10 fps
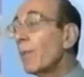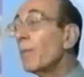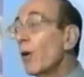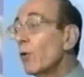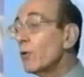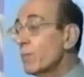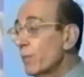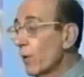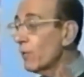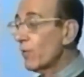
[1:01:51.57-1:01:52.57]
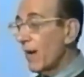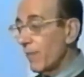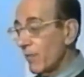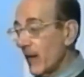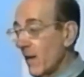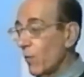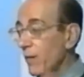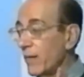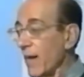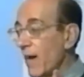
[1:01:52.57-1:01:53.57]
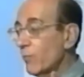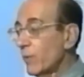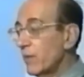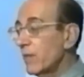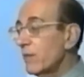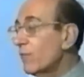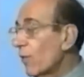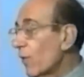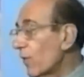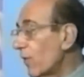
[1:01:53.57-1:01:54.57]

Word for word: proposed program that I wanted to have printed for